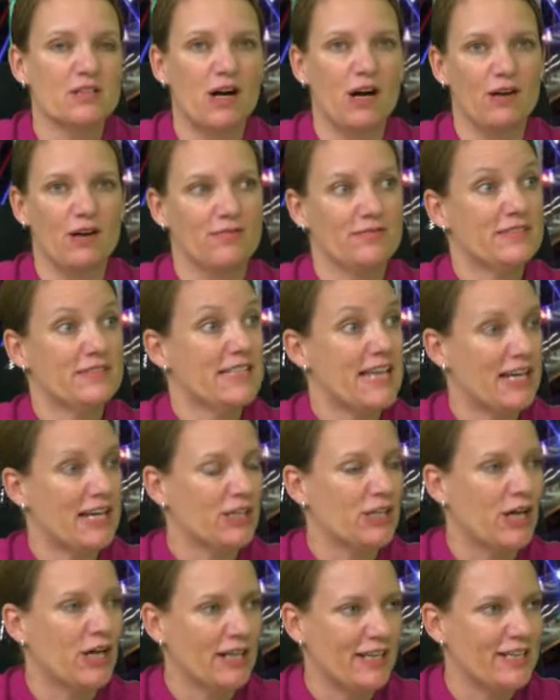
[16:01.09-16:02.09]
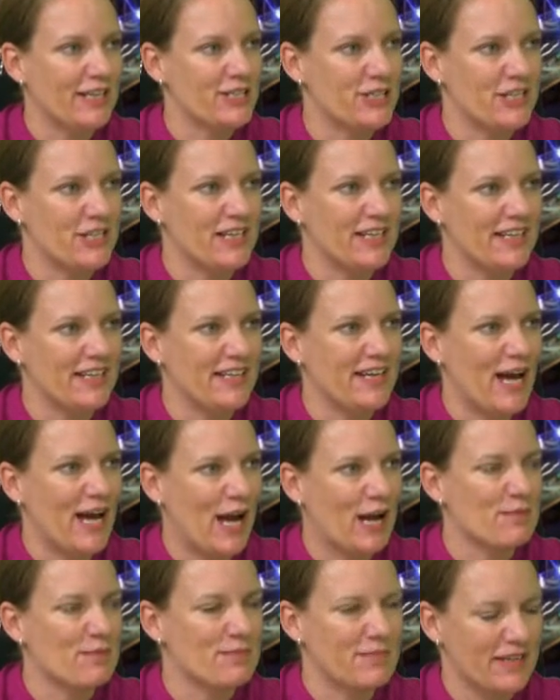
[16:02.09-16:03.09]
of technology
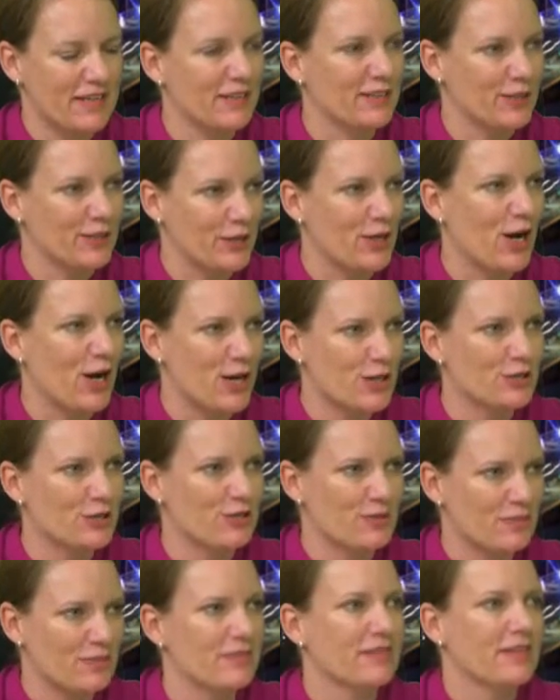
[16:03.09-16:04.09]
in the classroom.